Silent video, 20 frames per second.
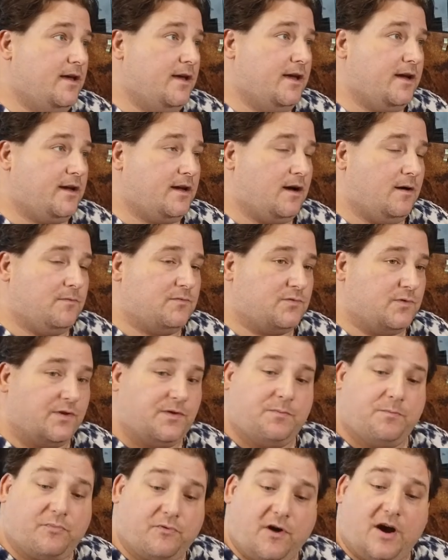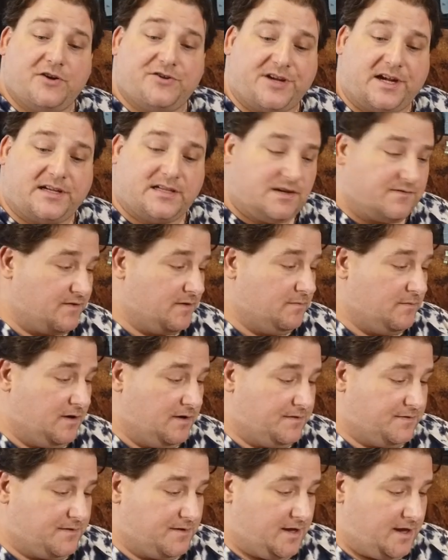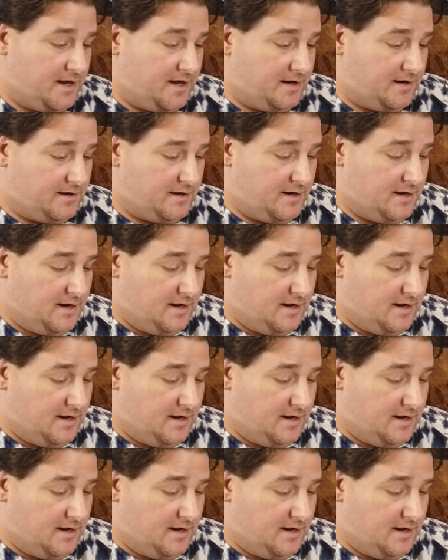it comes with projects every month, and